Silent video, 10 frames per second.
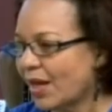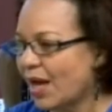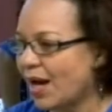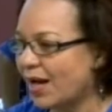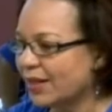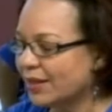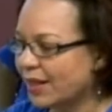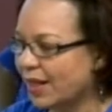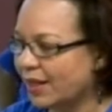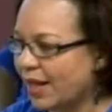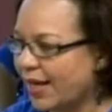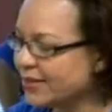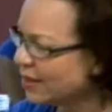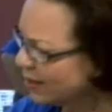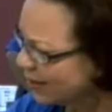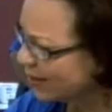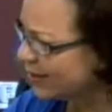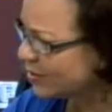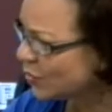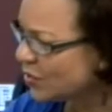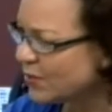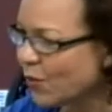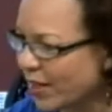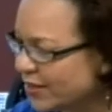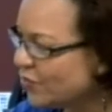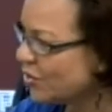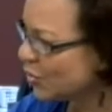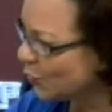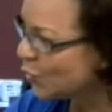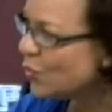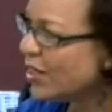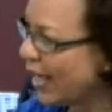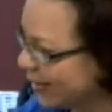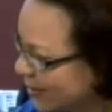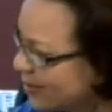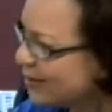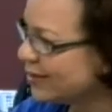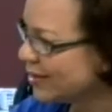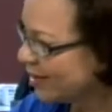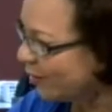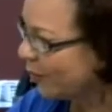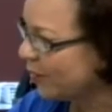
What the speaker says: And then I said, Nicholas, you seem quite interested. Would you like to learn this therapy?